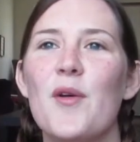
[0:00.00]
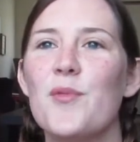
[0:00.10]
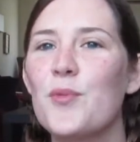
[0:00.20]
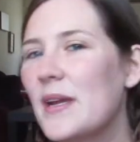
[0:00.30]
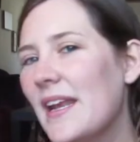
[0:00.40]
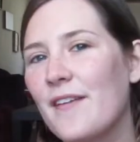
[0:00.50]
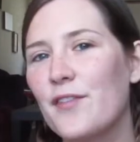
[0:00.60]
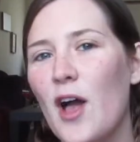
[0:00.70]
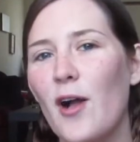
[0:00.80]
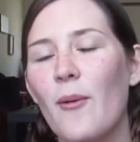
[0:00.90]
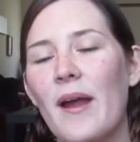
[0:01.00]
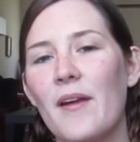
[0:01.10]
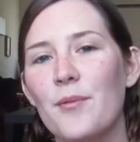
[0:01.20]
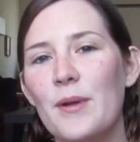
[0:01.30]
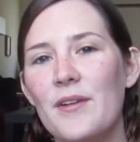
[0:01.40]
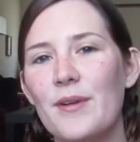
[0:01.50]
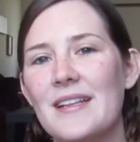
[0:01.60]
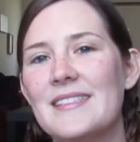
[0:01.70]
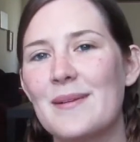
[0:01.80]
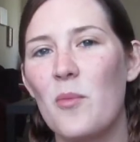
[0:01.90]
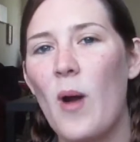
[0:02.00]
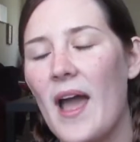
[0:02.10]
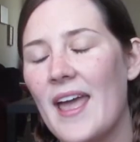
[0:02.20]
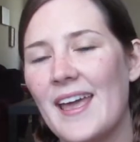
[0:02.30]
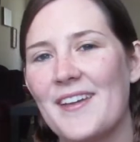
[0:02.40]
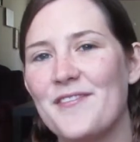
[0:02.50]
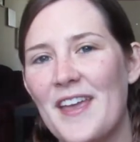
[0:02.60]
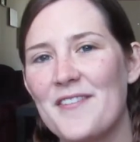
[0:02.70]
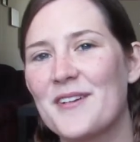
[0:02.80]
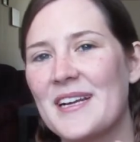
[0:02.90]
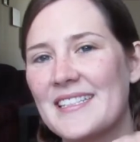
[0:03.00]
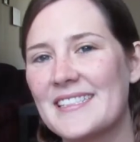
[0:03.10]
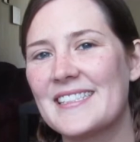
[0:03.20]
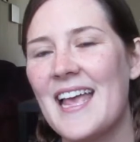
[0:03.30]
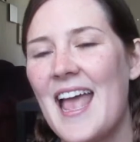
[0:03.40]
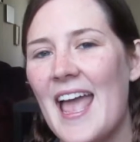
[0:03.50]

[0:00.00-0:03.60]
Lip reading: reading vlog where I reread some YA favorites.